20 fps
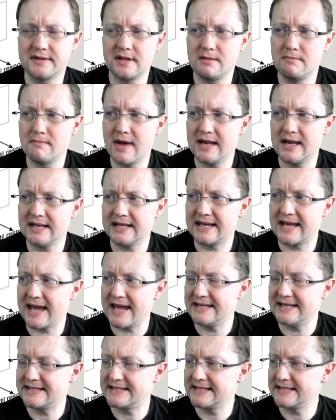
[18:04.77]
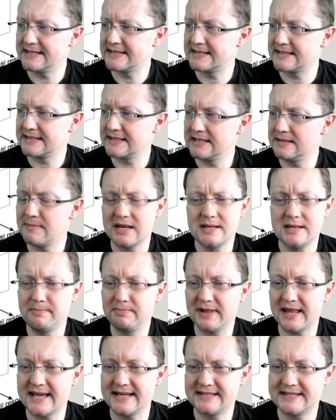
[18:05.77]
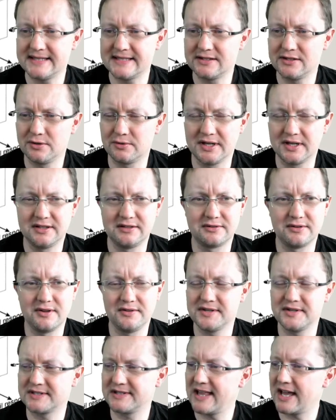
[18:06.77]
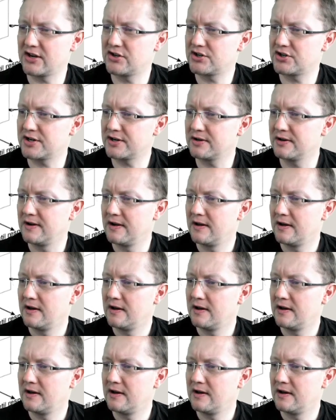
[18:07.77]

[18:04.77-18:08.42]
in many cases, in many places during this lecture.